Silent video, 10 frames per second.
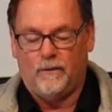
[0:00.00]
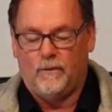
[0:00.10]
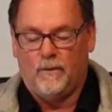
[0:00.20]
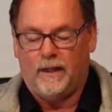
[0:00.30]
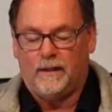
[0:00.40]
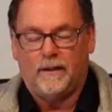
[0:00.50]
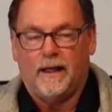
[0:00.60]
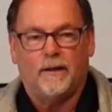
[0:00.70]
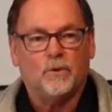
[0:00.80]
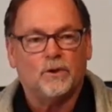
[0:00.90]
and,
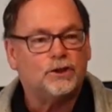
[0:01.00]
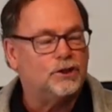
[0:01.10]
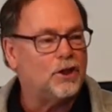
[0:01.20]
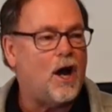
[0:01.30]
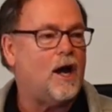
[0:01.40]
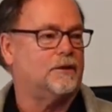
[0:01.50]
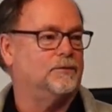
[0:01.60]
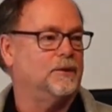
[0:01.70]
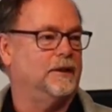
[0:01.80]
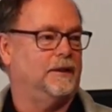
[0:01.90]
and we're shocked,
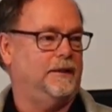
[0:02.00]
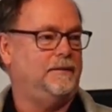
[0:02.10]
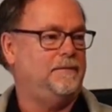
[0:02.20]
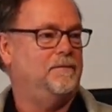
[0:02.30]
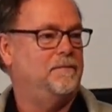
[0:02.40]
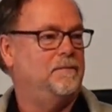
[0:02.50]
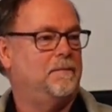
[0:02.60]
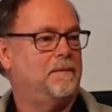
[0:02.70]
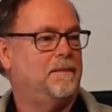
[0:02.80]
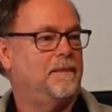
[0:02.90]
really,
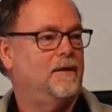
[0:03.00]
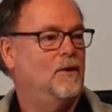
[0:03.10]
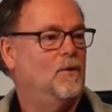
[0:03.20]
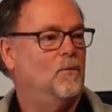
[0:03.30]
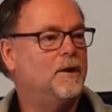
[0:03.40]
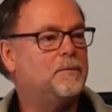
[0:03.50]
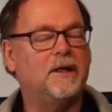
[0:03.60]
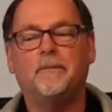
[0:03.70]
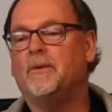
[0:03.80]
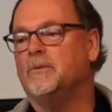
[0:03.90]
when
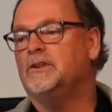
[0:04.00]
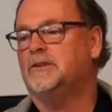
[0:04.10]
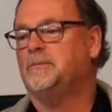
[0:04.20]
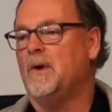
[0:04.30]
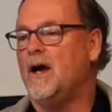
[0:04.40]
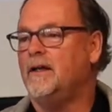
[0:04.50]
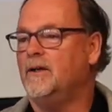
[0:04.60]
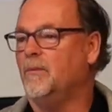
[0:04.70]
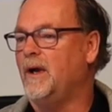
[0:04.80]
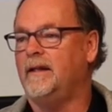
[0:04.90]
people respond in
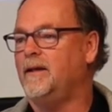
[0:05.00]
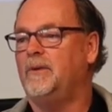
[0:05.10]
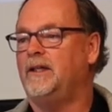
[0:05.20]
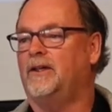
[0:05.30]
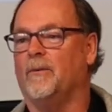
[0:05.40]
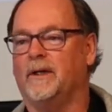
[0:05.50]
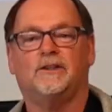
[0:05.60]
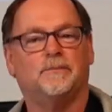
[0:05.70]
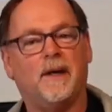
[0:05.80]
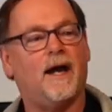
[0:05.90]
a way that we don't
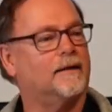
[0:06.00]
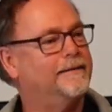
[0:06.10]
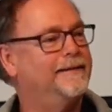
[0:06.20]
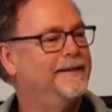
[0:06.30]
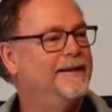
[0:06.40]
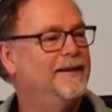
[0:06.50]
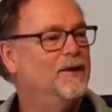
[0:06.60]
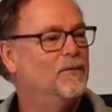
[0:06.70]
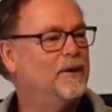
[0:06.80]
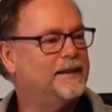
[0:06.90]
expect,
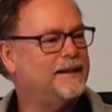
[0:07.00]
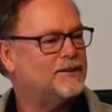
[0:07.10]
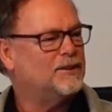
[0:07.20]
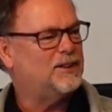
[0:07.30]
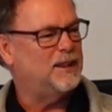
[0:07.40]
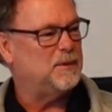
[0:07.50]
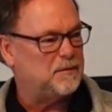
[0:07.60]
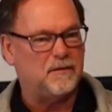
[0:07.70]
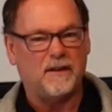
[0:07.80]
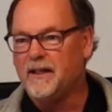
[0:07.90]
when it doesn't seem to
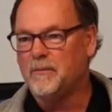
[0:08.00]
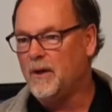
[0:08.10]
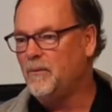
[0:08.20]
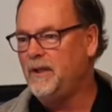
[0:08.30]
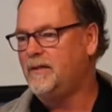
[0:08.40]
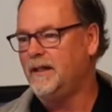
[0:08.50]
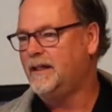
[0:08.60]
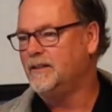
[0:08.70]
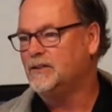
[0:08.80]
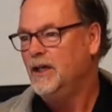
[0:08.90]
fit what we think
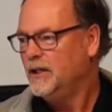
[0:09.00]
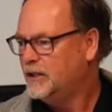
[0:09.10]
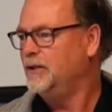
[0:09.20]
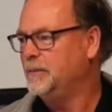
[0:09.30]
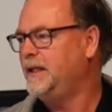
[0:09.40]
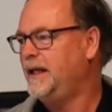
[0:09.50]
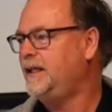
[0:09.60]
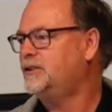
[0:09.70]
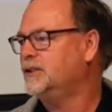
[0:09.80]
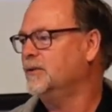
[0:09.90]
is human
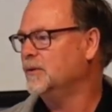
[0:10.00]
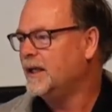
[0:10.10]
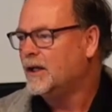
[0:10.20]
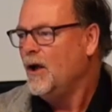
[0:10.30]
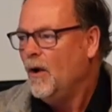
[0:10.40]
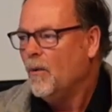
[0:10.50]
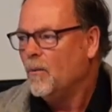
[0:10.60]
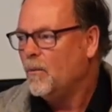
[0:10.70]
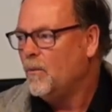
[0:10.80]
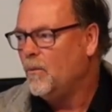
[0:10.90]
nature. Like,
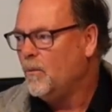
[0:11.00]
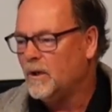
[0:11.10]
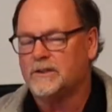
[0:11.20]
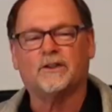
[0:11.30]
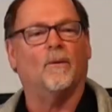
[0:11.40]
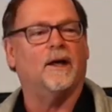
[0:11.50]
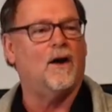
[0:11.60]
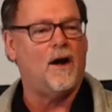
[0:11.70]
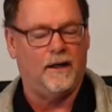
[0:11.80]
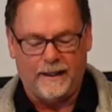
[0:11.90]
what's going
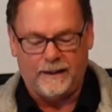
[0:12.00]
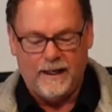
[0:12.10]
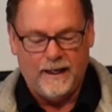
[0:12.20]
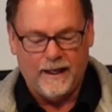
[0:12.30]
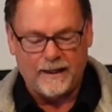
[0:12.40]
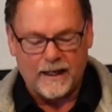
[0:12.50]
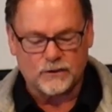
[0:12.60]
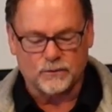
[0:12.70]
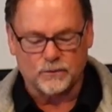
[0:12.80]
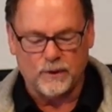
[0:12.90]
on? And, and
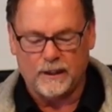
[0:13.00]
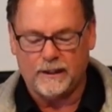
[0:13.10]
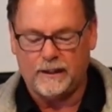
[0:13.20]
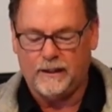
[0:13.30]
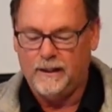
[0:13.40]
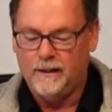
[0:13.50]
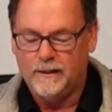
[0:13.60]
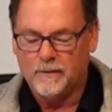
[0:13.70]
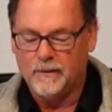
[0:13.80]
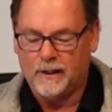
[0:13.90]
that's really
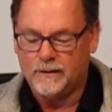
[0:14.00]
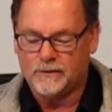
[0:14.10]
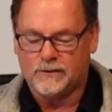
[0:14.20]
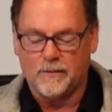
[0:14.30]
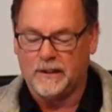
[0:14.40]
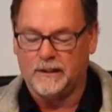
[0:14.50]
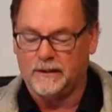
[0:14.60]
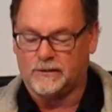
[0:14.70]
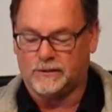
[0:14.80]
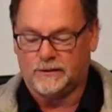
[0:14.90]
uh, something
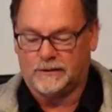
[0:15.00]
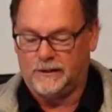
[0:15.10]
that's you know,